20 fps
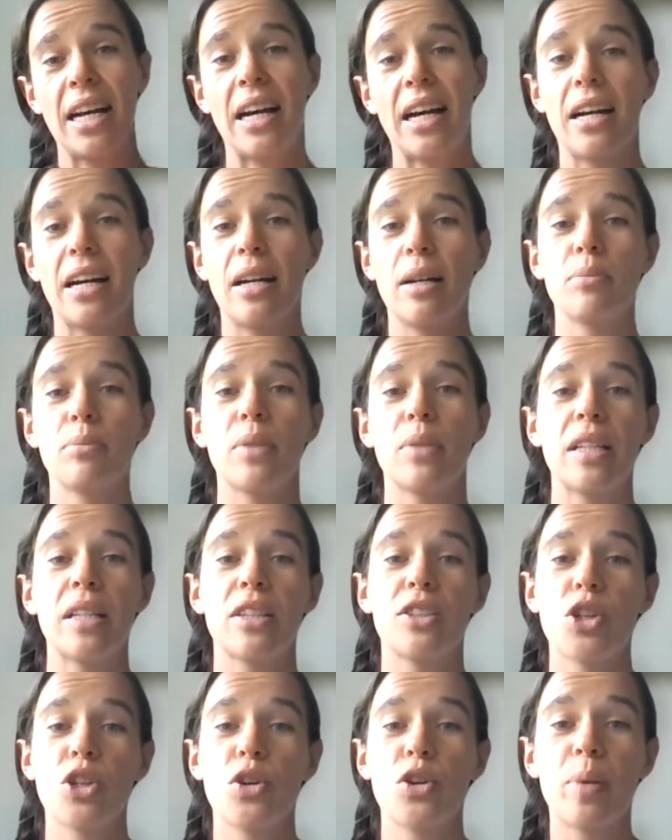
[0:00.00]
Um,
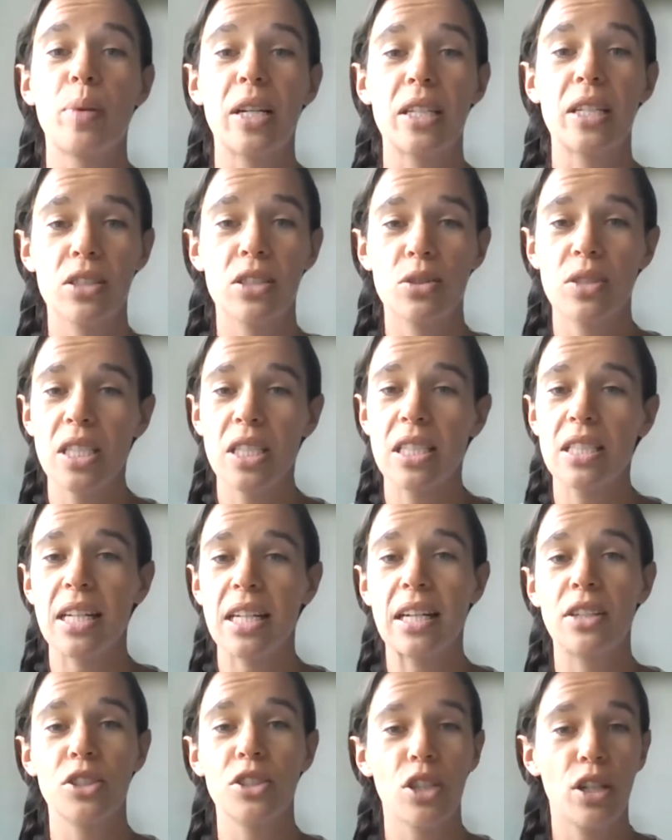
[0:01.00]
so personal
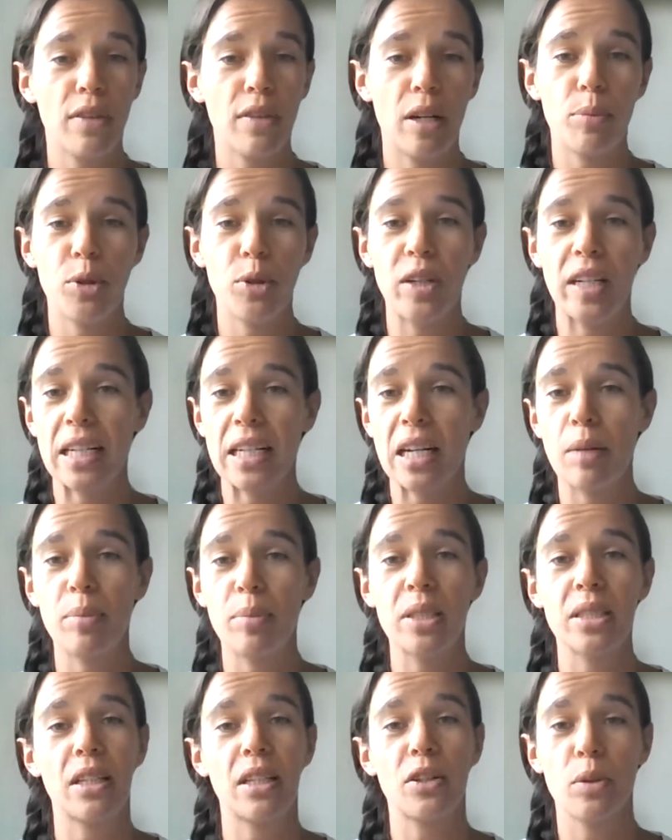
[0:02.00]
details of our marine
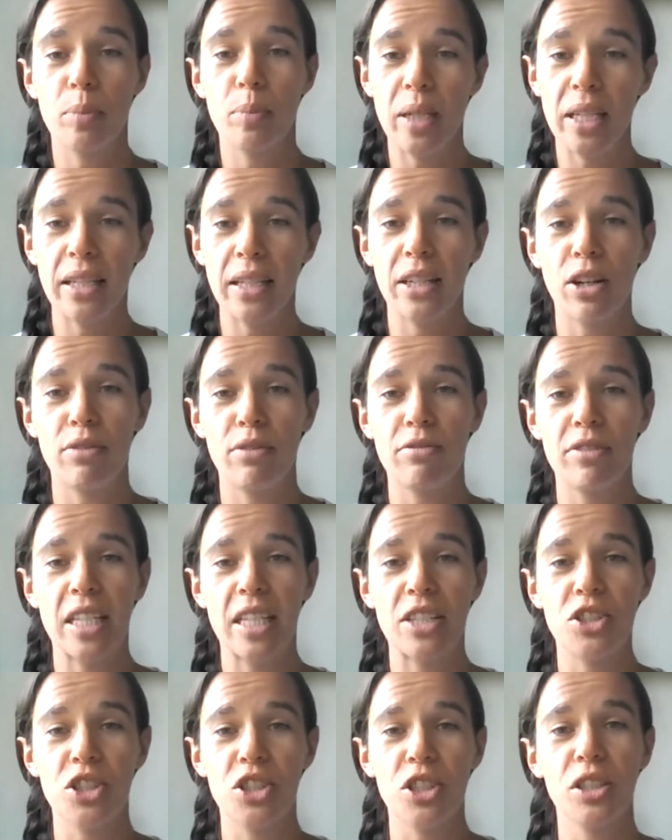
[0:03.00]
clubbers are completely
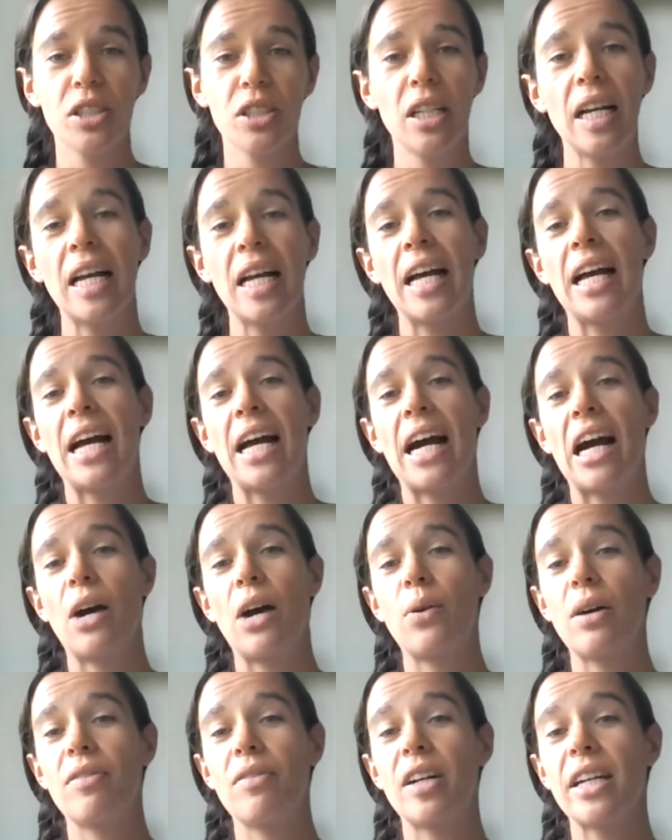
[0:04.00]
confidential.
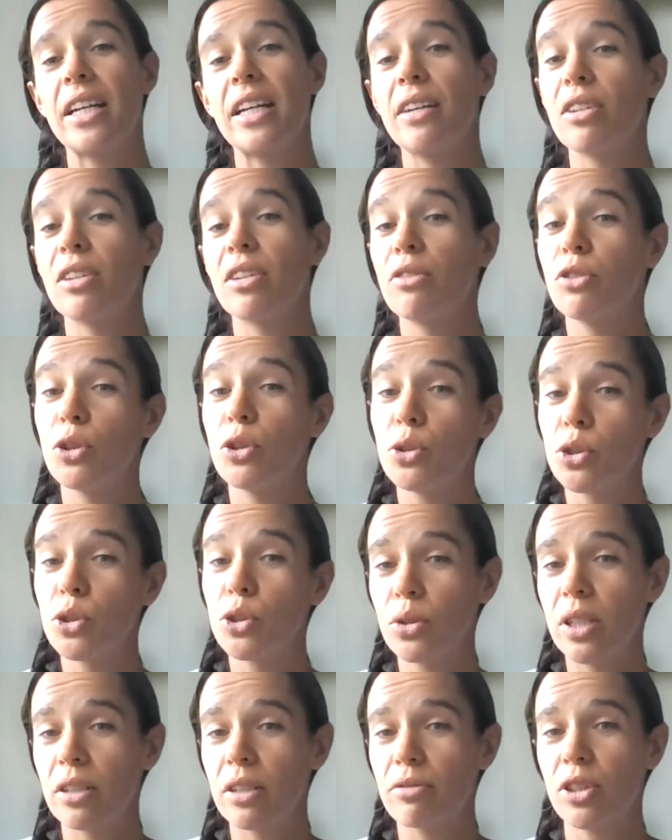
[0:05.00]
However, even if you do
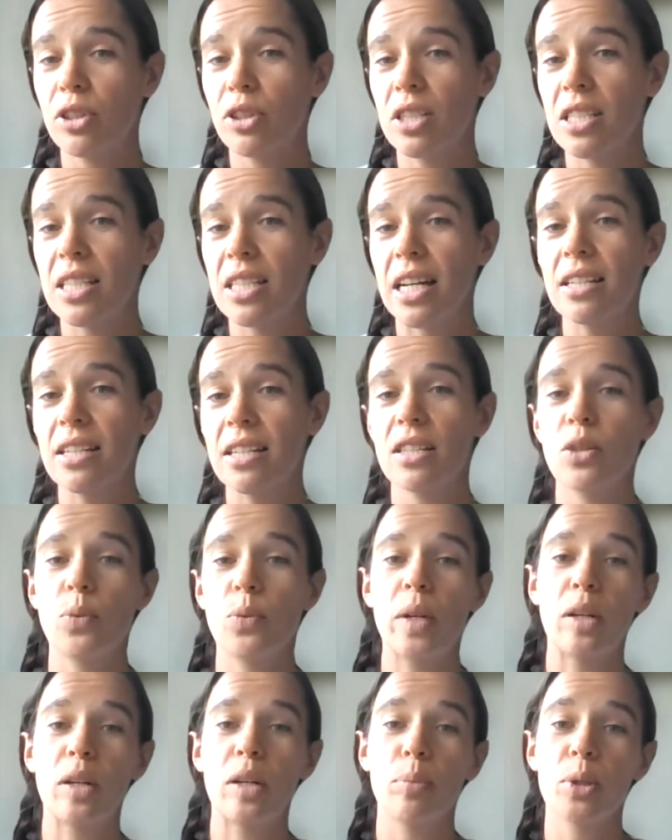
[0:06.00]
give consent that
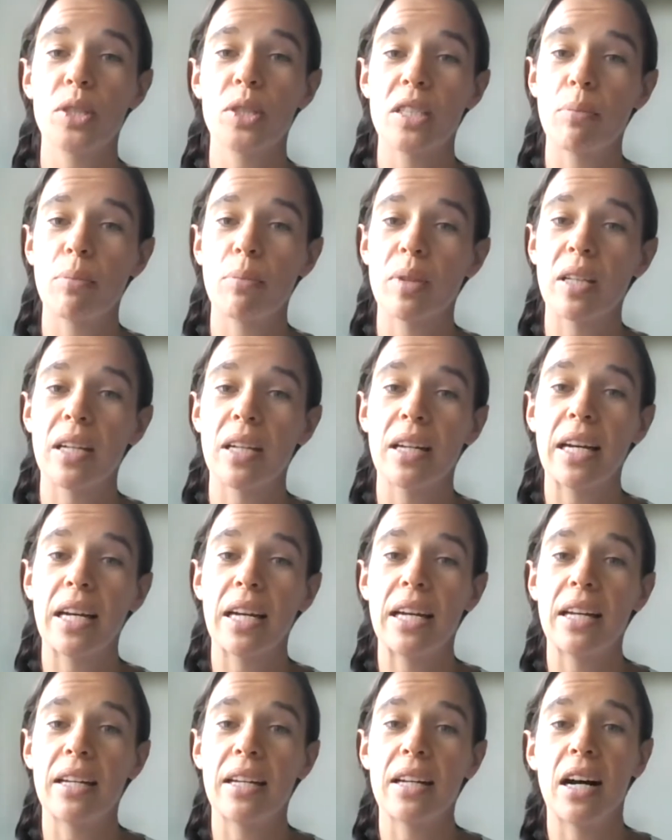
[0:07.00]
we can put something
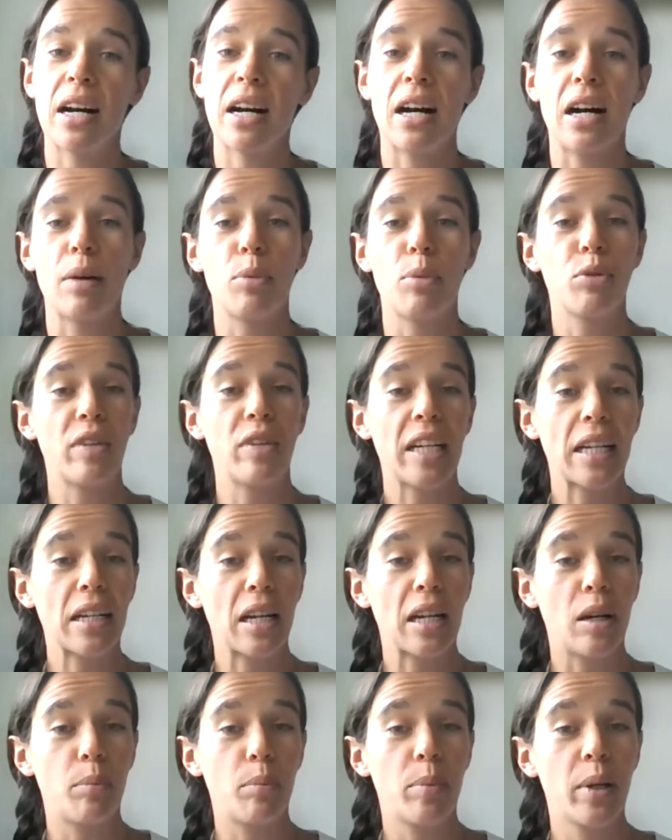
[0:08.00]
in our marine
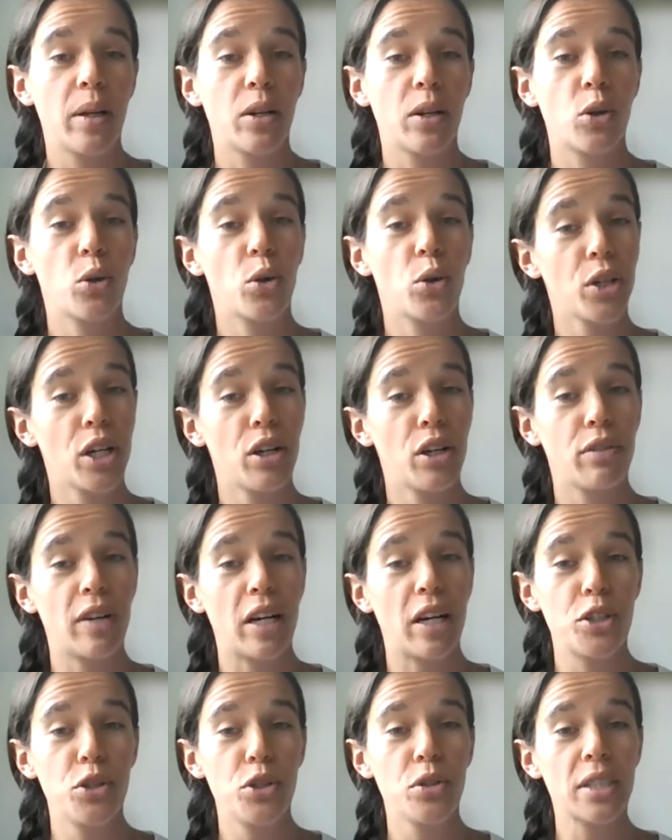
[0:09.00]
club corner of
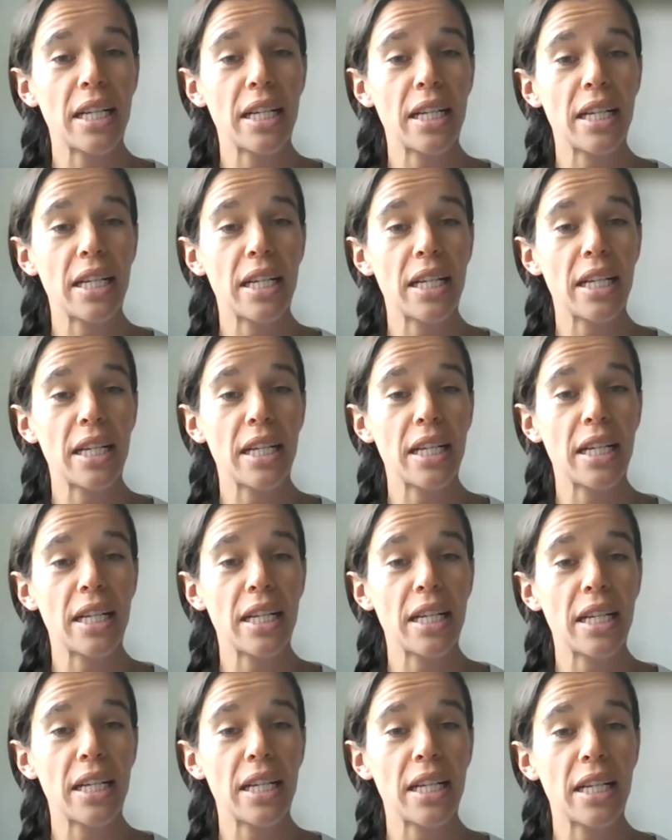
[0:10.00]
our newsletter,
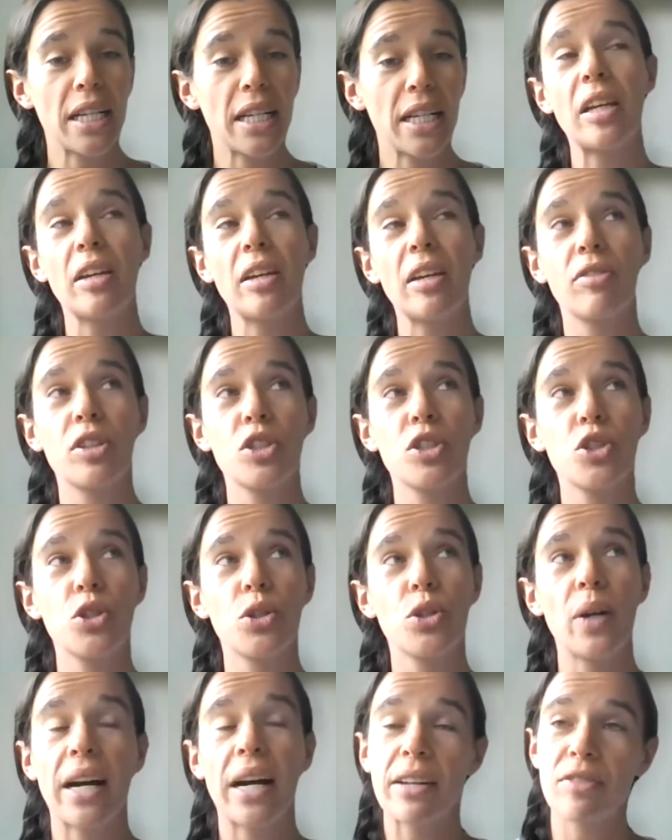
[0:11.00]
or maybe even
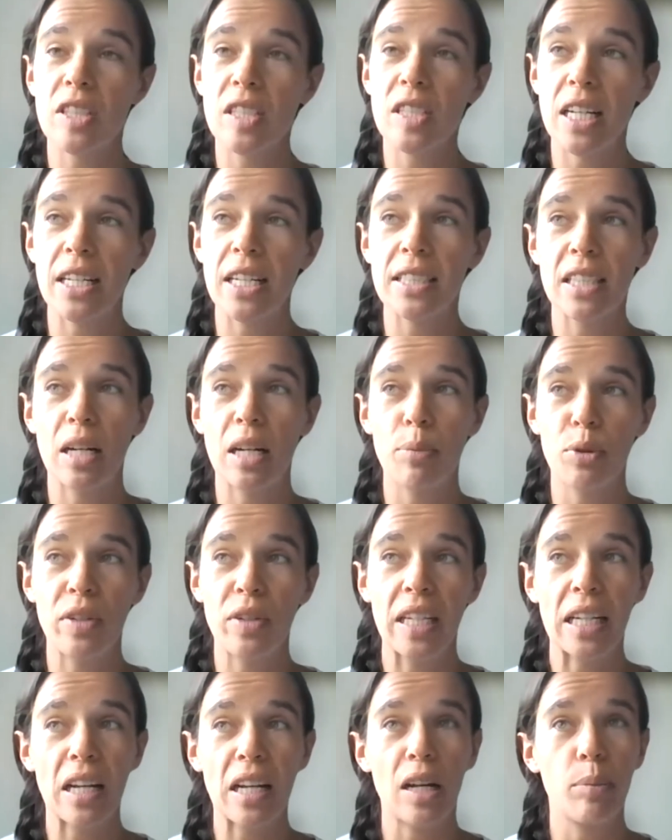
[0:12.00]
to advertise our
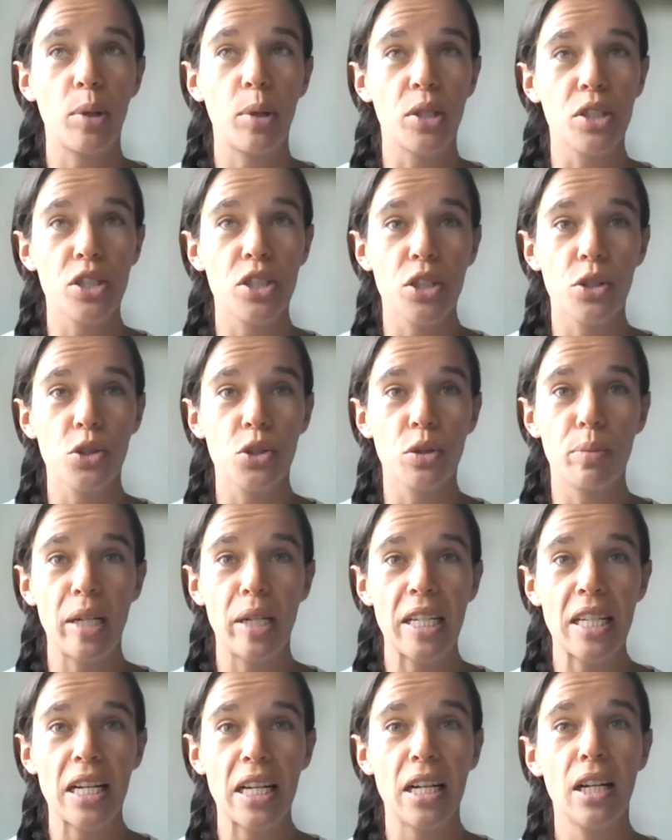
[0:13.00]
marine club on social
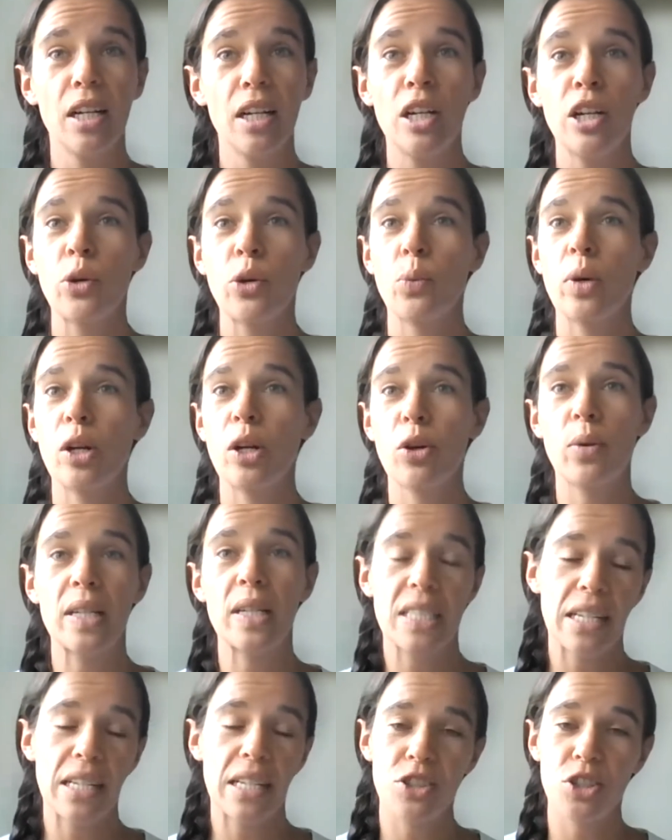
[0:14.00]
media, we'll
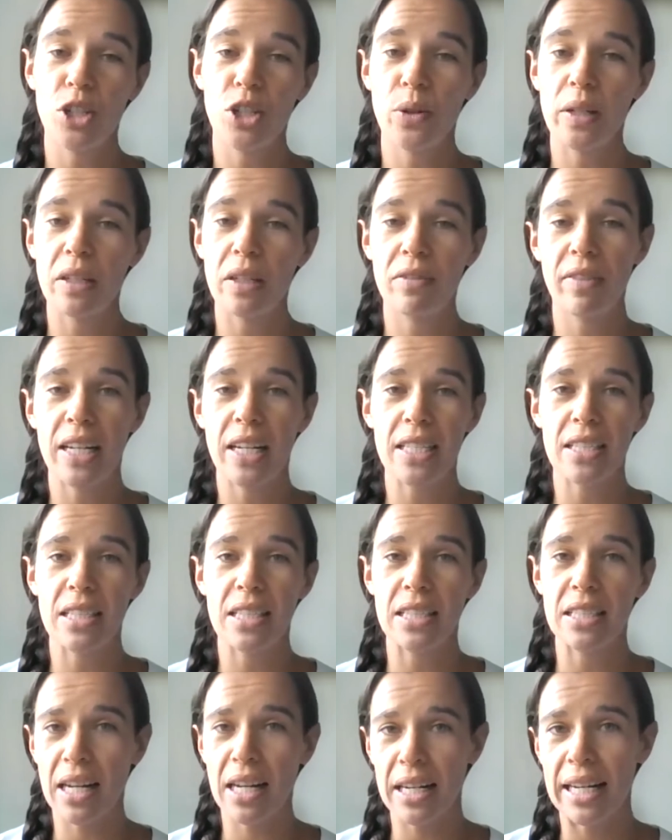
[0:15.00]
always let you know in advance
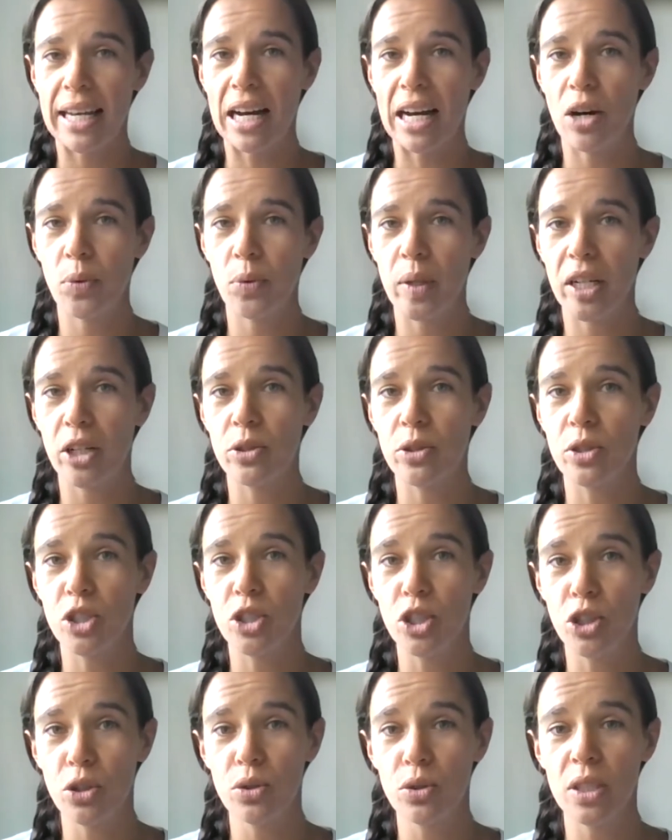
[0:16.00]
exactly how we're going to
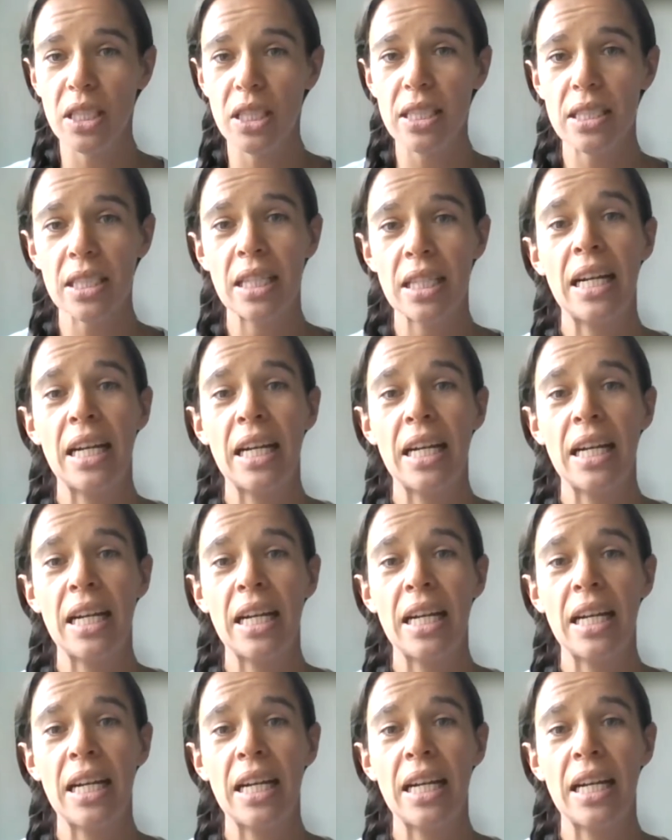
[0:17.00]
use it.